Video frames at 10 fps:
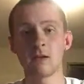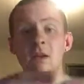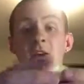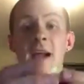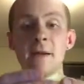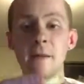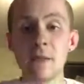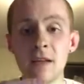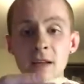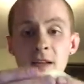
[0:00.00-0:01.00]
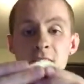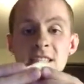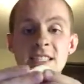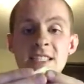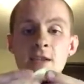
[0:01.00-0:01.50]
Alright,
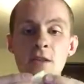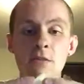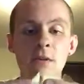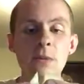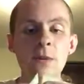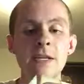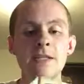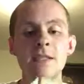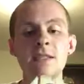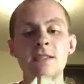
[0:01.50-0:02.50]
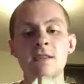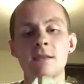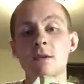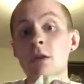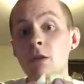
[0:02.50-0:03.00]
this is 3 pieces,
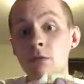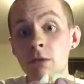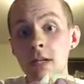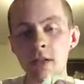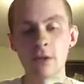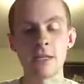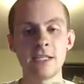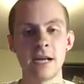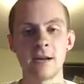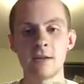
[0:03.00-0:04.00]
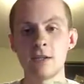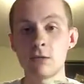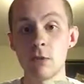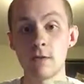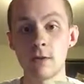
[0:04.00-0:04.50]
or 3 30 seconds,
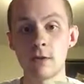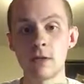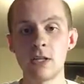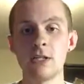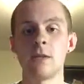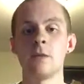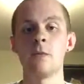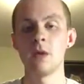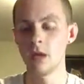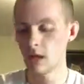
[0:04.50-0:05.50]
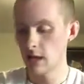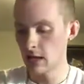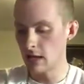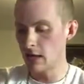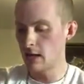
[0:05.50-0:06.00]
3 over 32,
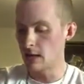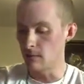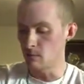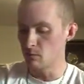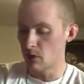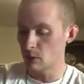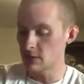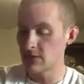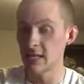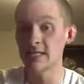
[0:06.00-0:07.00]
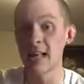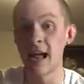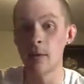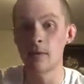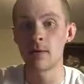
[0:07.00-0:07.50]
represents
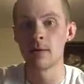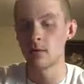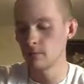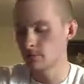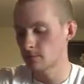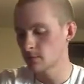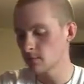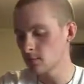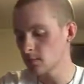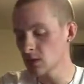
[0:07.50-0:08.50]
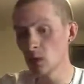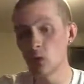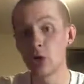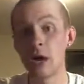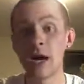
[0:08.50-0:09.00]
habitable
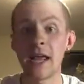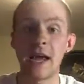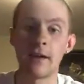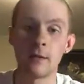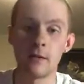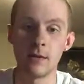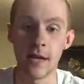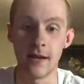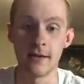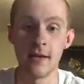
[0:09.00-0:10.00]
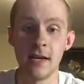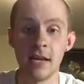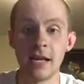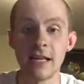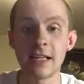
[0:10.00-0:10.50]
or non-arable land.
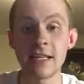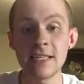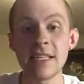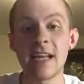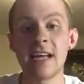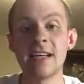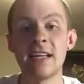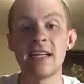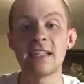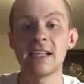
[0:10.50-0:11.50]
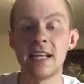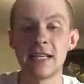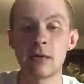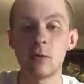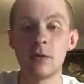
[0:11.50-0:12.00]
This land is land
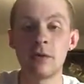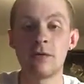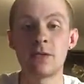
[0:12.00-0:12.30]
that we've